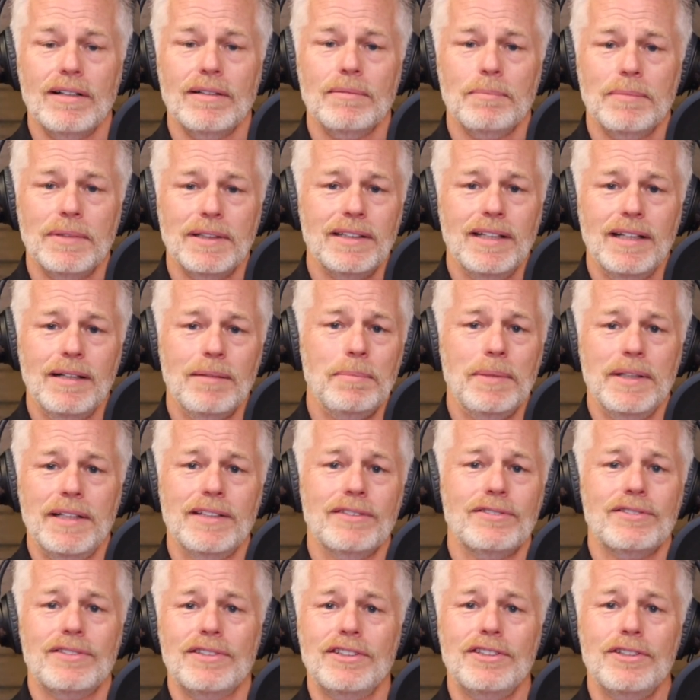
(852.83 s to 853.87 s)
but
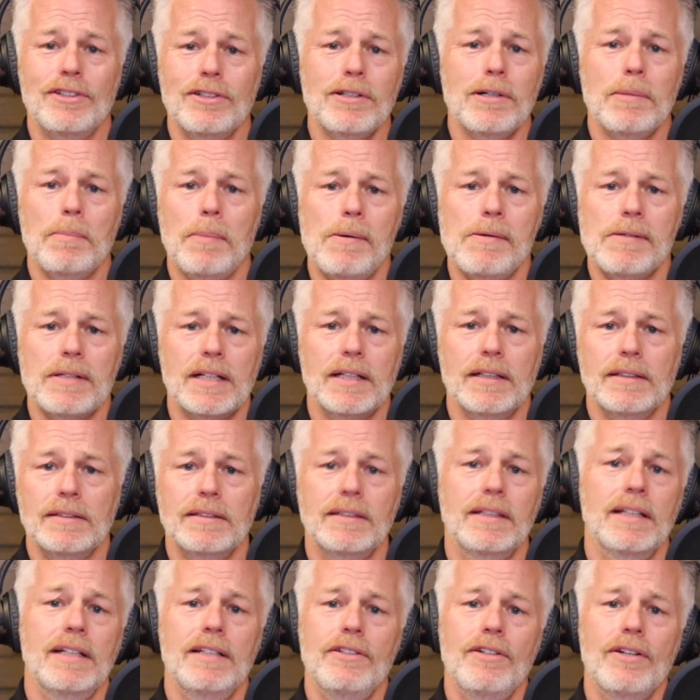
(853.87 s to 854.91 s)
it's doable
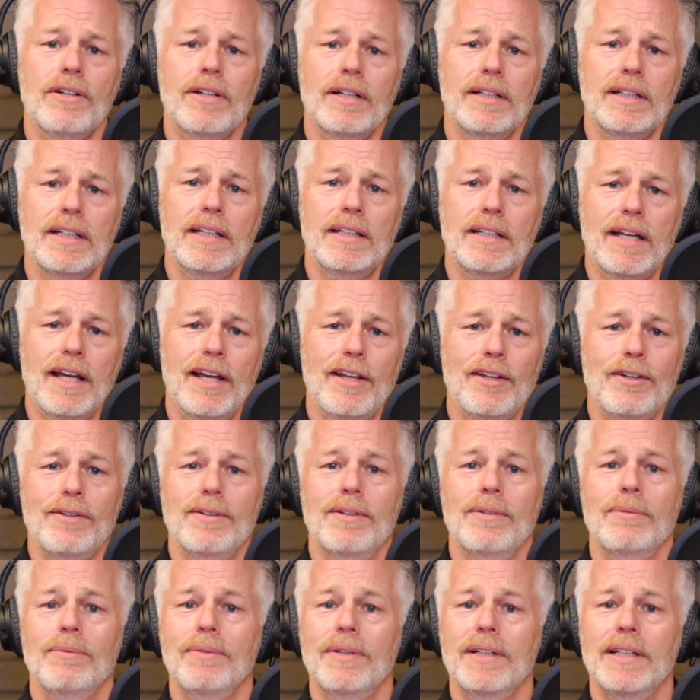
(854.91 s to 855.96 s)
because then you can get
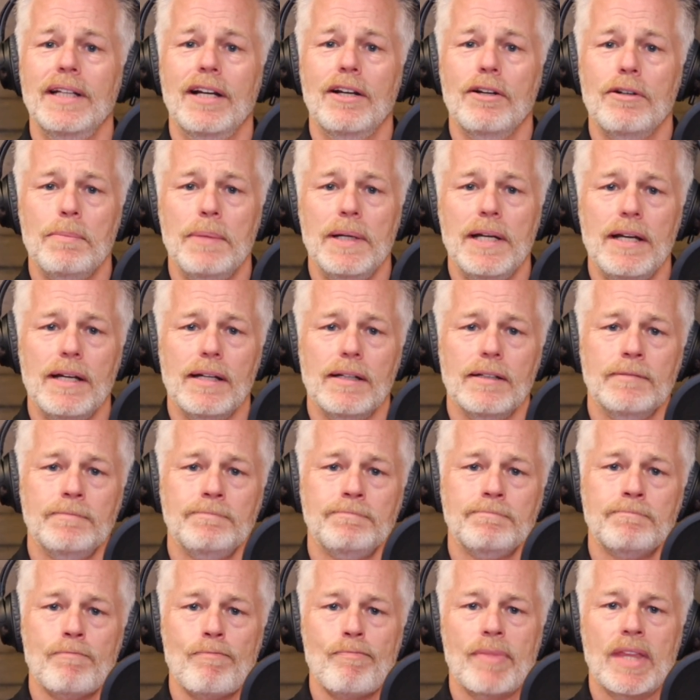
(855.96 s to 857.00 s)
together when they go to bed.
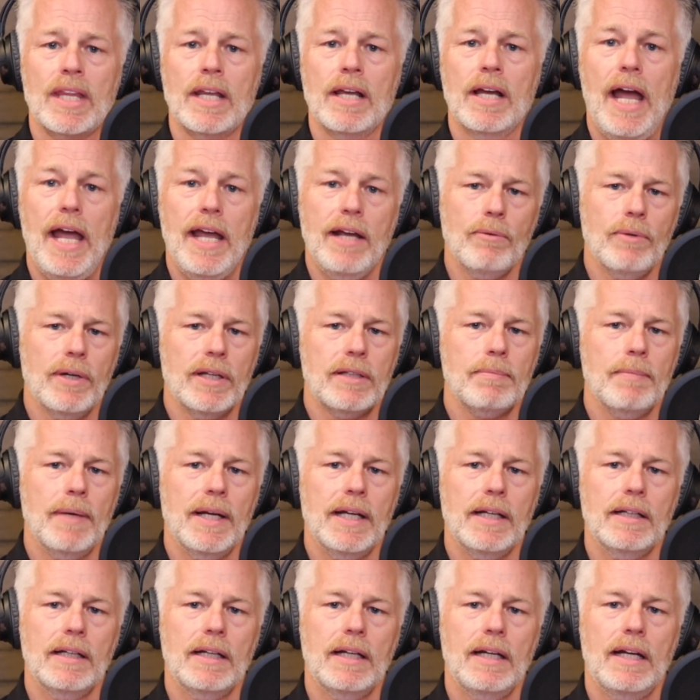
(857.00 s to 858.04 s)
Hang with
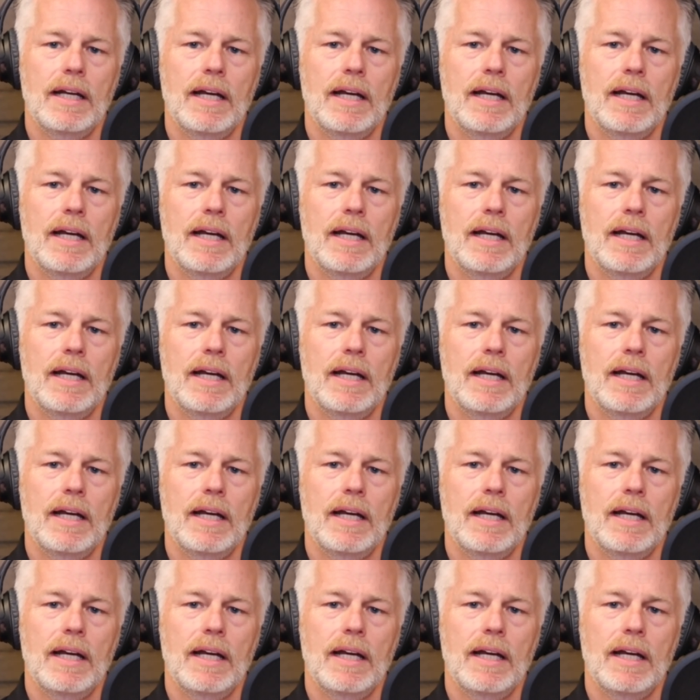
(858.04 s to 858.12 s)
me.